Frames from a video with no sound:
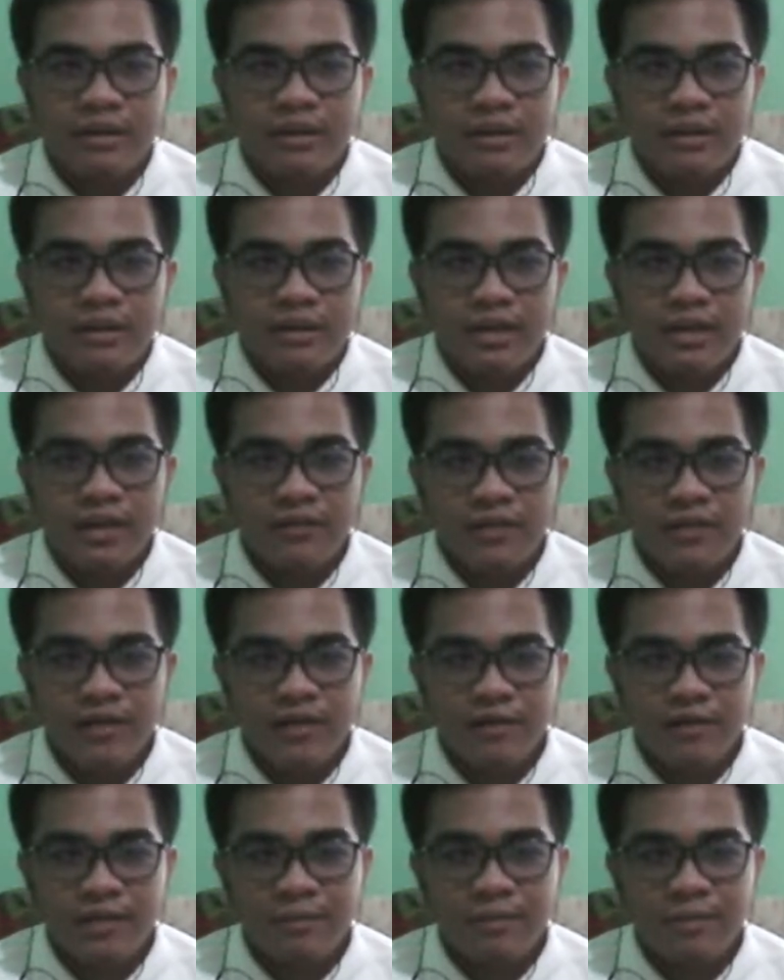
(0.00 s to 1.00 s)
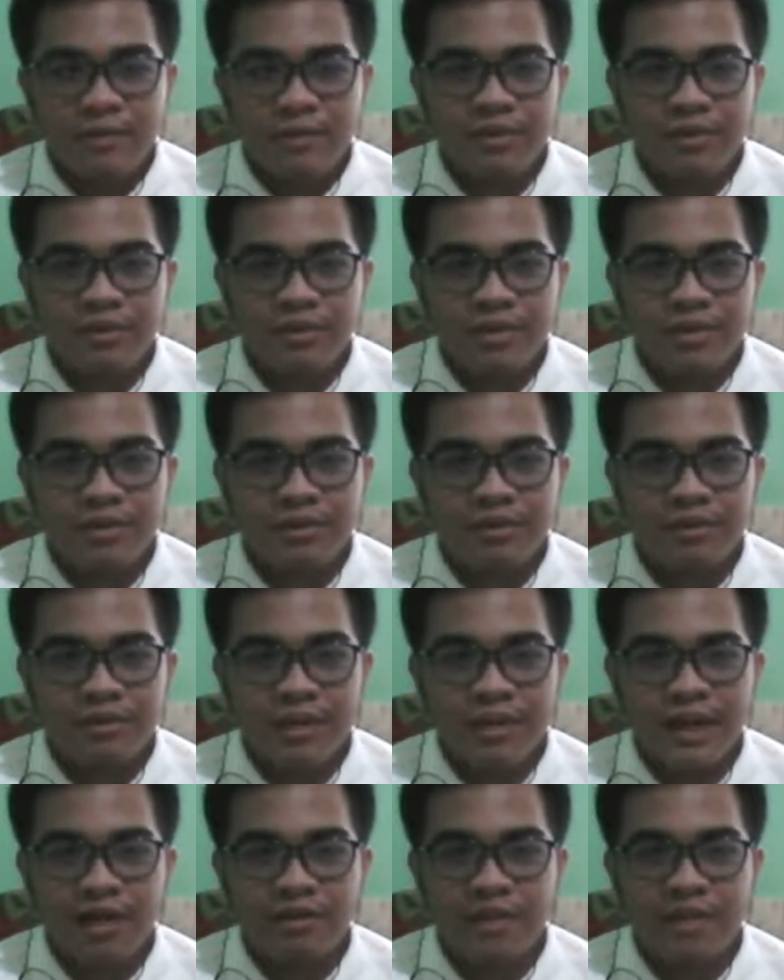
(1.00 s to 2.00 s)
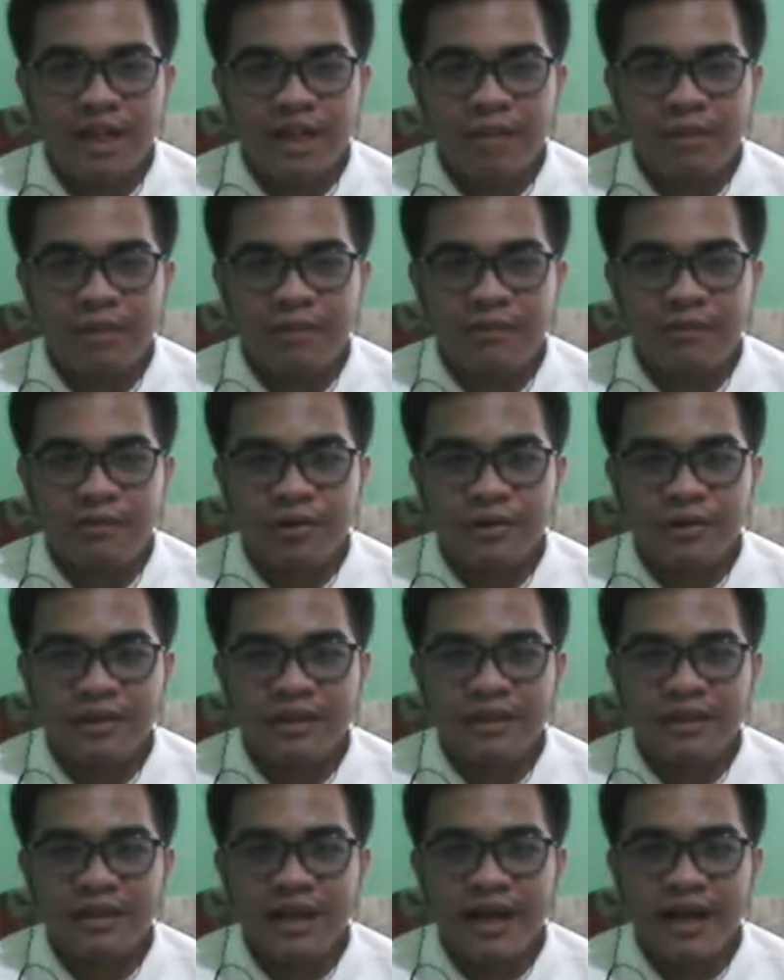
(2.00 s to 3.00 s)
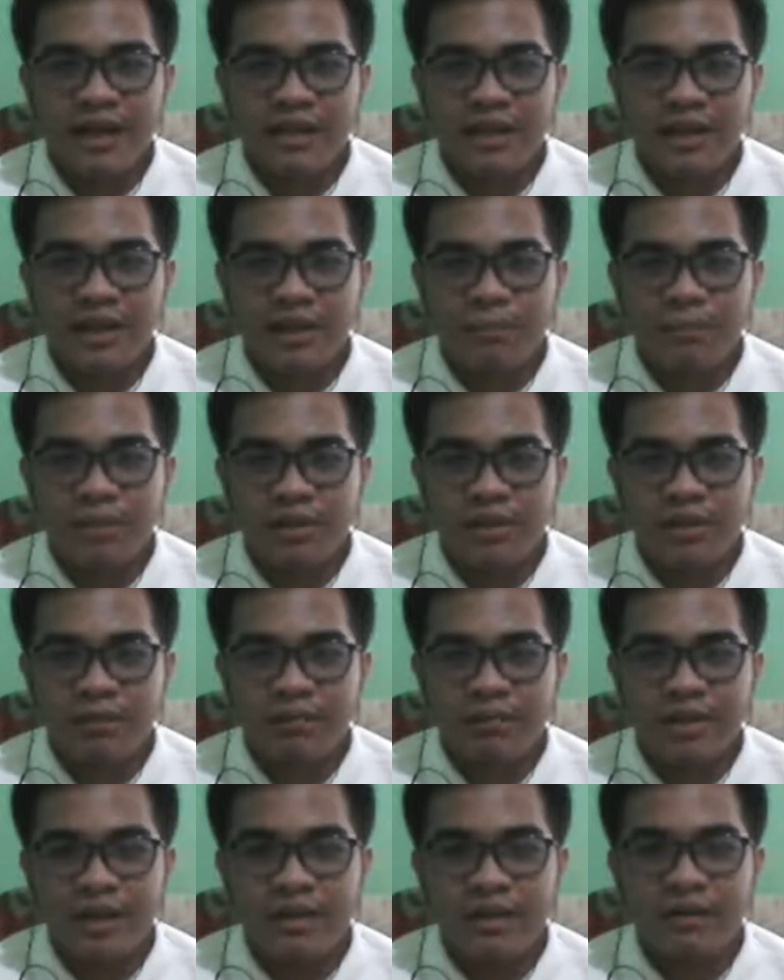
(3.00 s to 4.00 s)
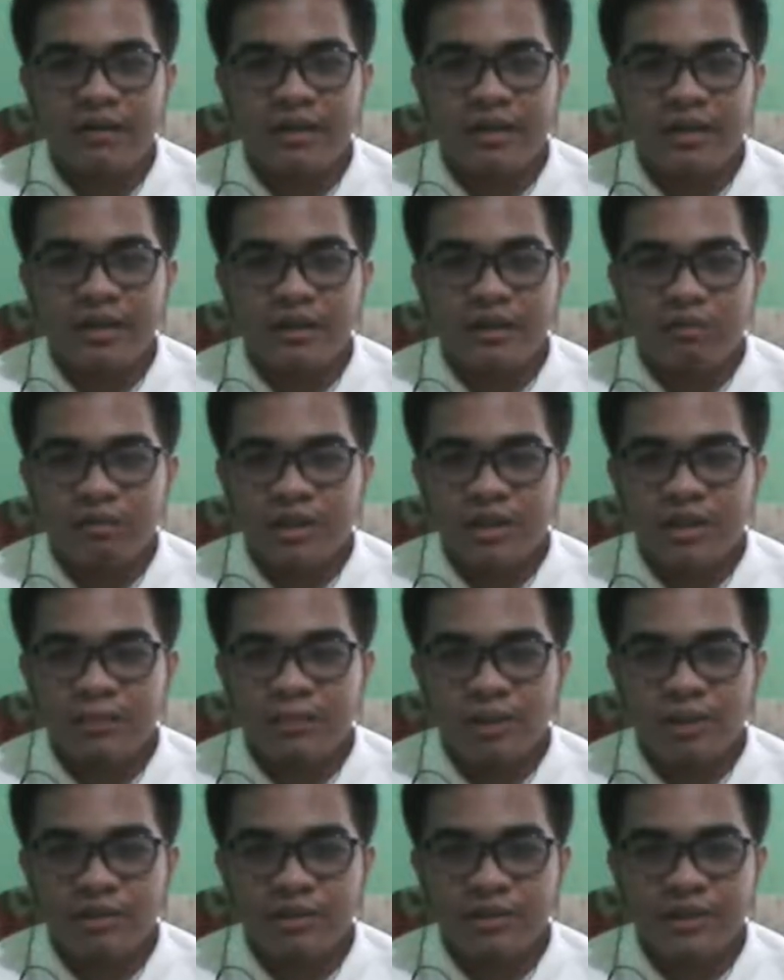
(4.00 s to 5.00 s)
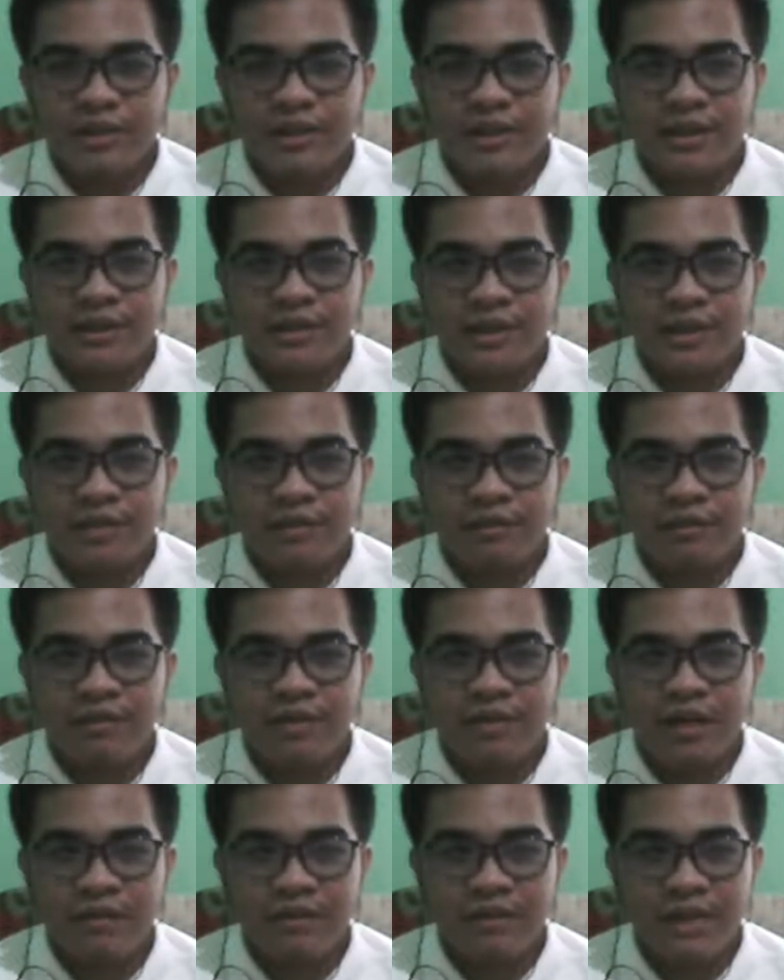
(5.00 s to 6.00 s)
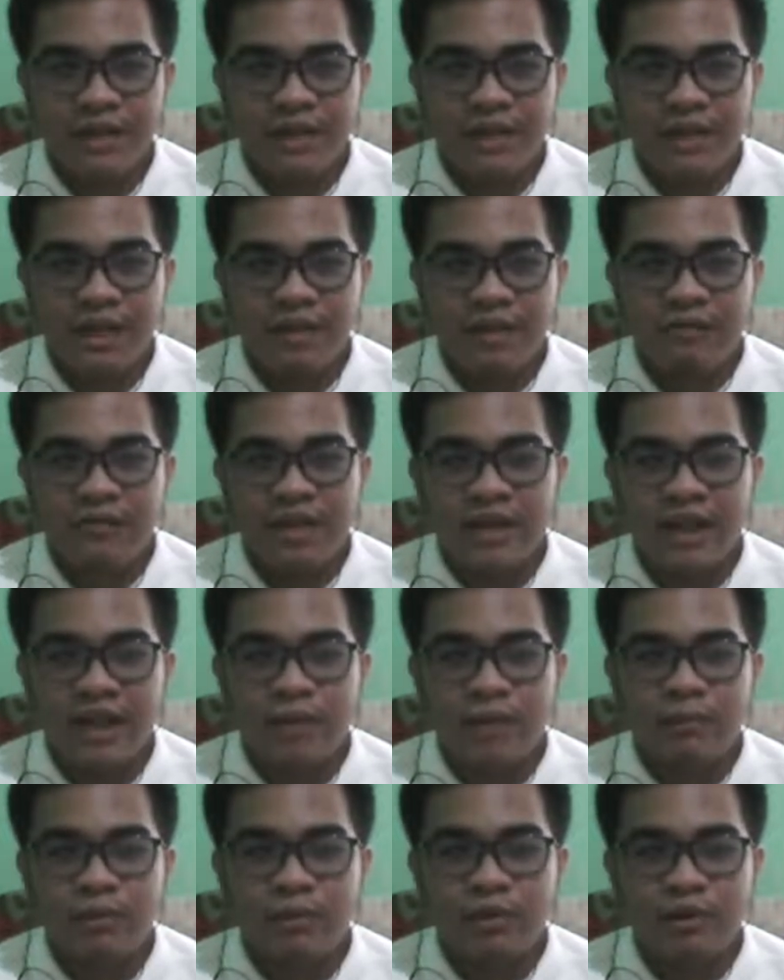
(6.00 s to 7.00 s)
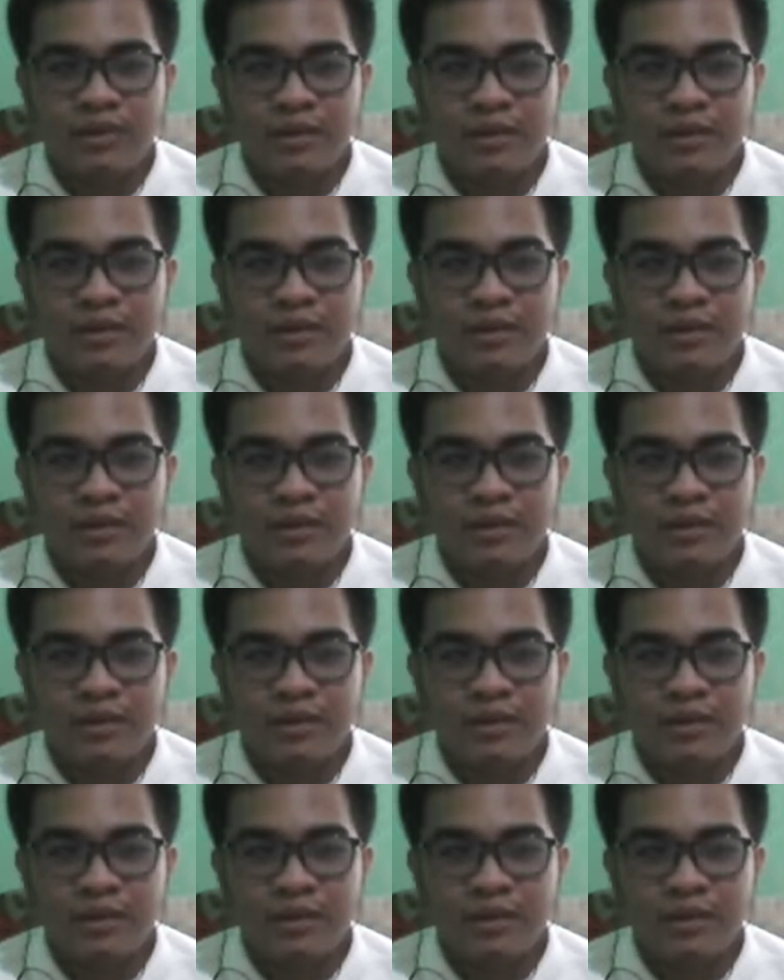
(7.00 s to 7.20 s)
Lift is only produced through the aerodynamic forces acting upon the wing, which opposes the center of gravity and fly upward.